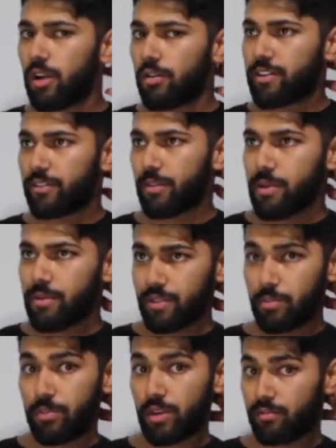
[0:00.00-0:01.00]
which for me was a
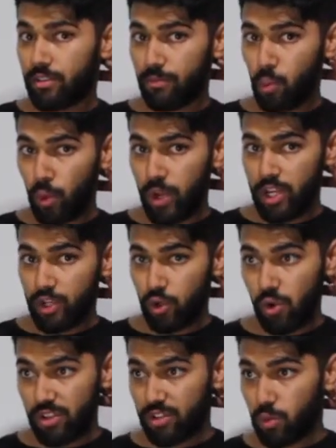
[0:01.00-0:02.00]
bit of a weird
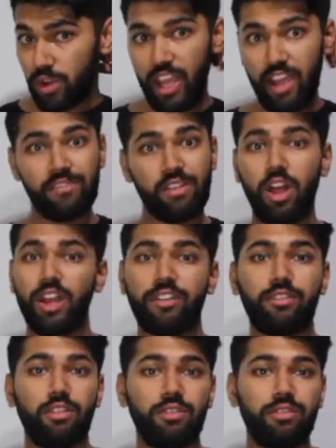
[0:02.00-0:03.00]
choice when you have the
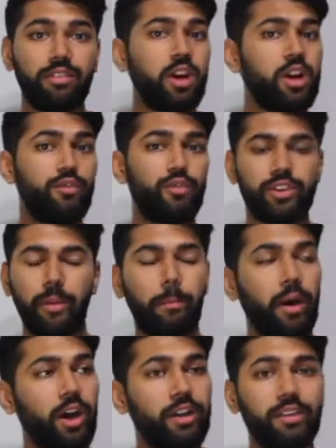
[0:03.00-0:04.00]
likes of Rishabh
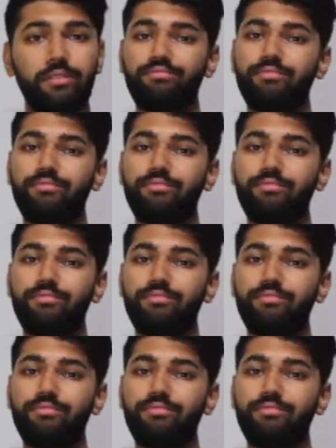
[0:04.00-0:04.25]
Pant,